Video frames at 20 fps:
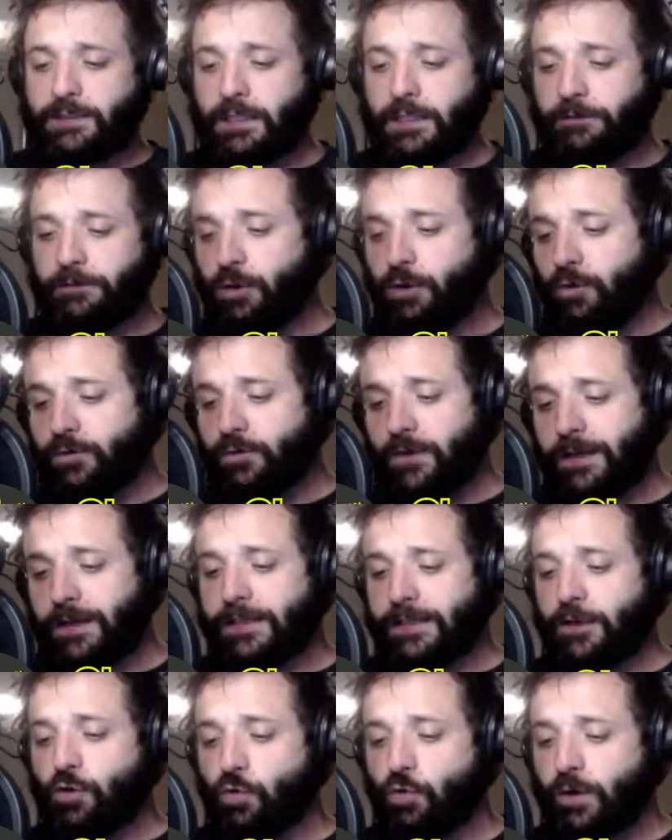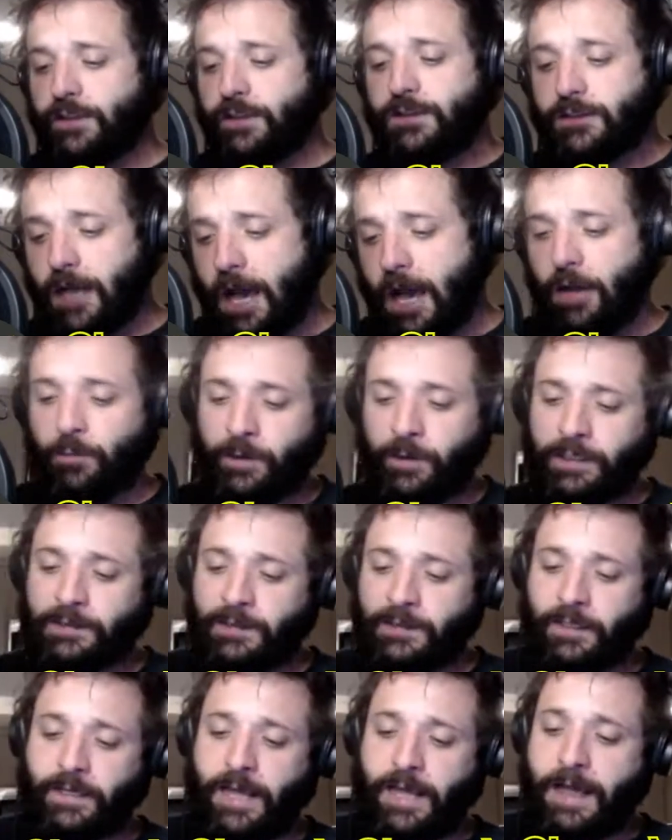If you don't think that Chris Godwin
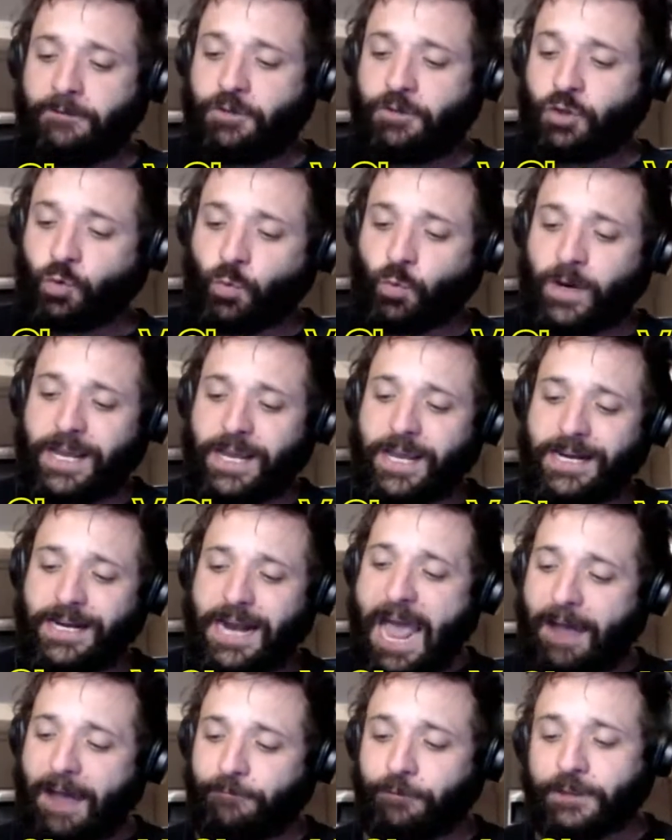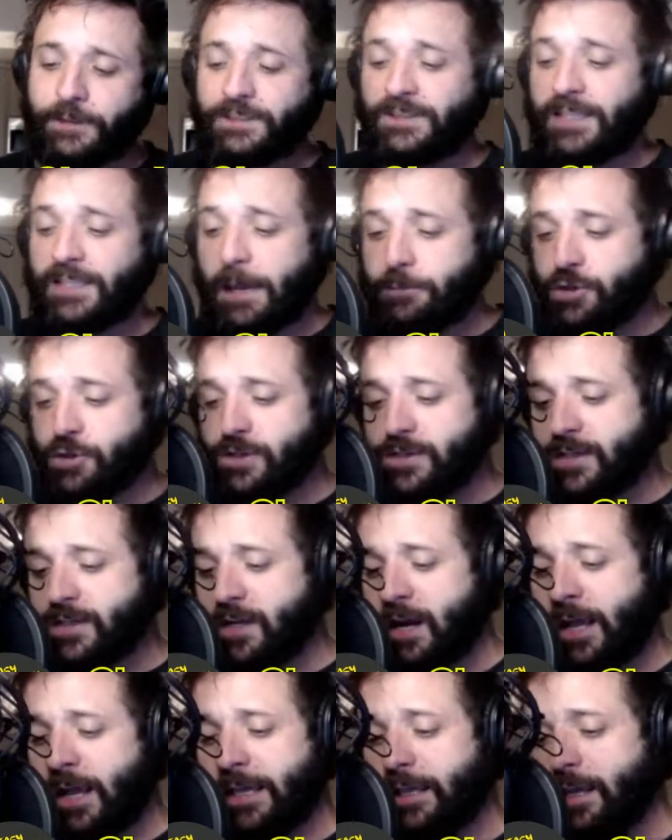is going to have 3.5 receptions
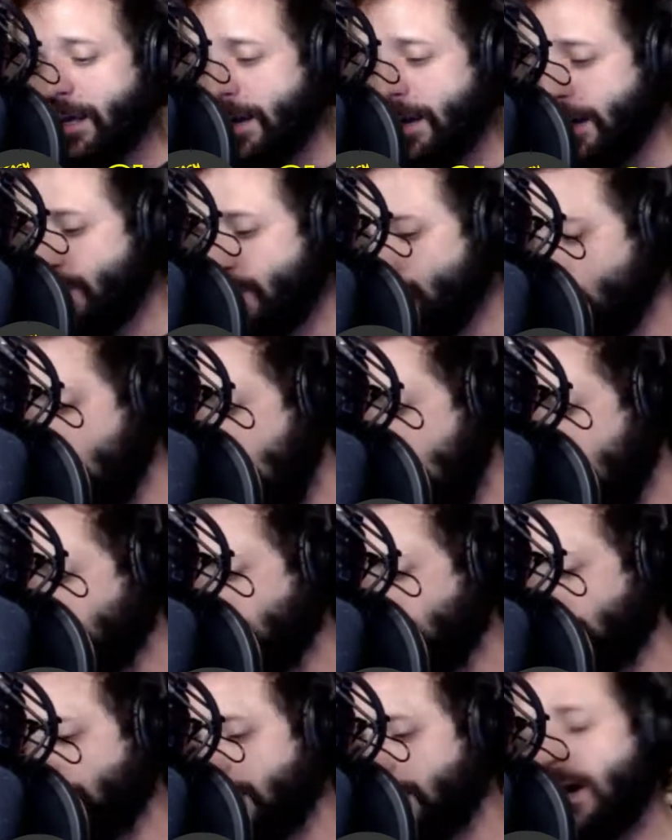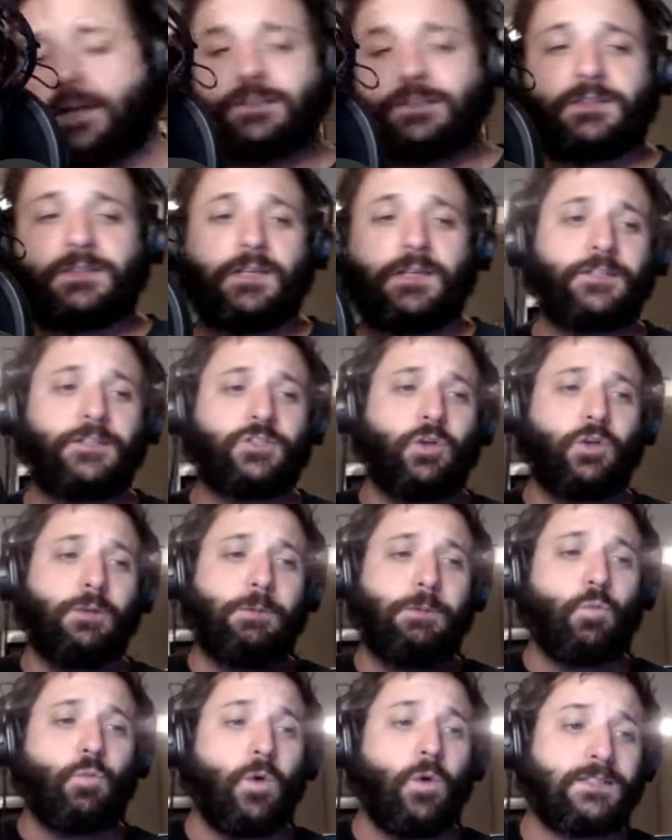tonight, you are absolutely nuts. There's
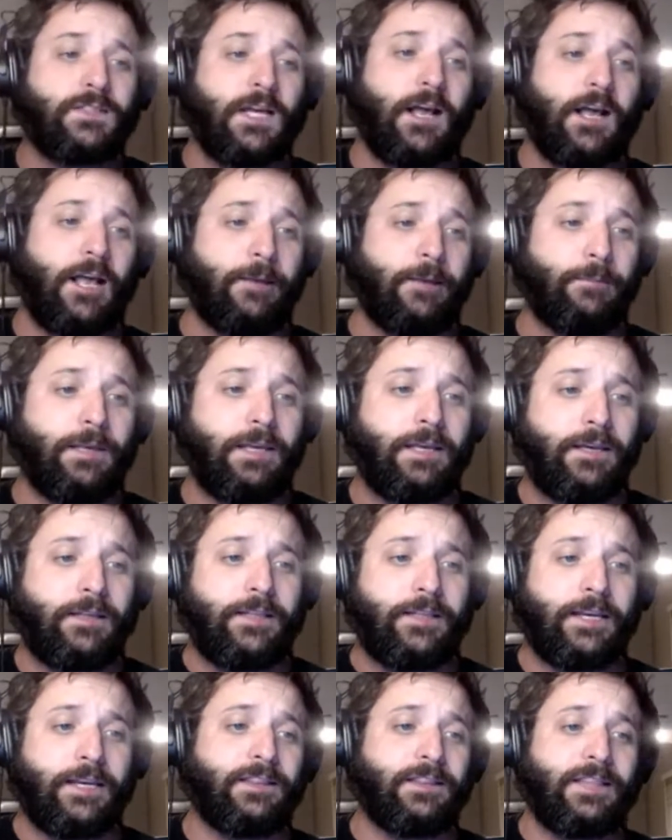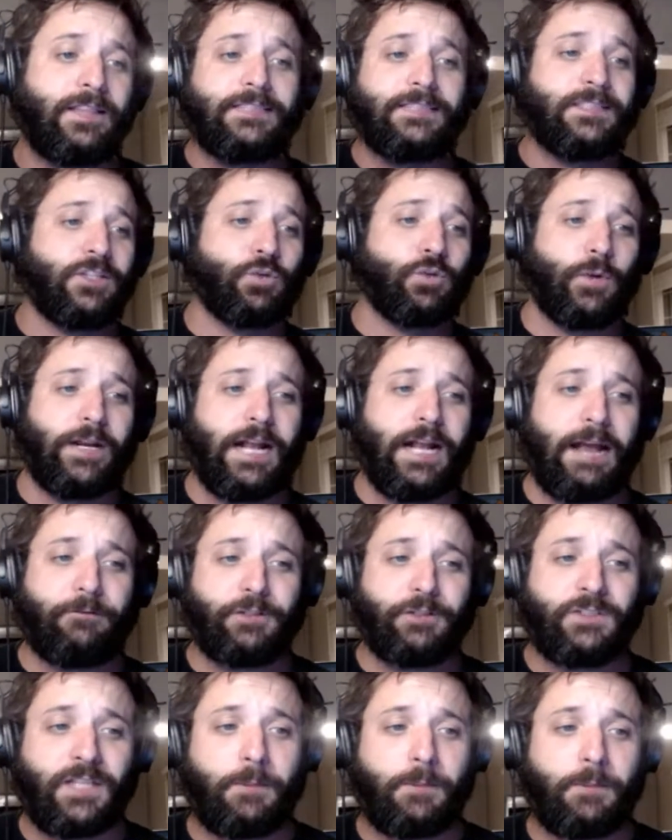only been one time that he had less than
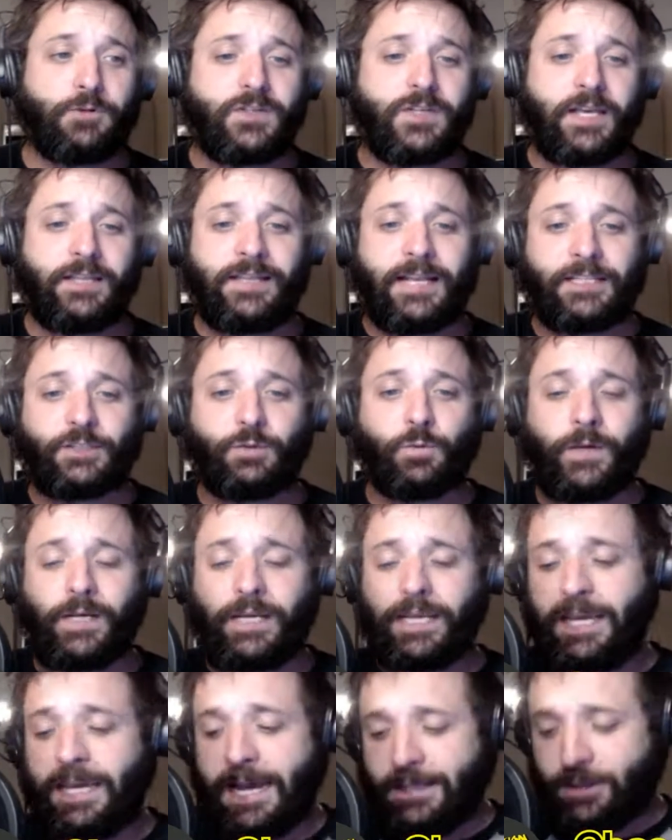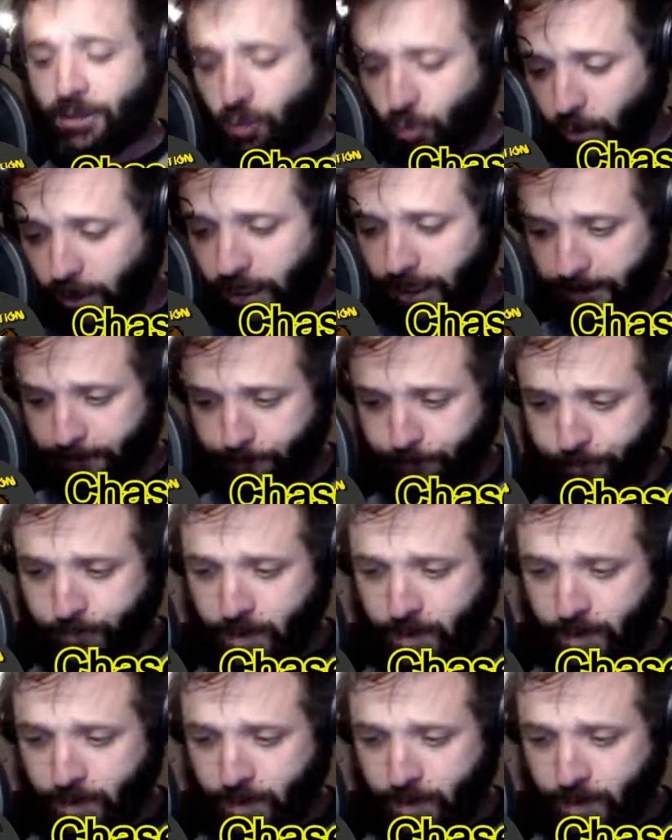3.5 receptions, and that's when he had 3.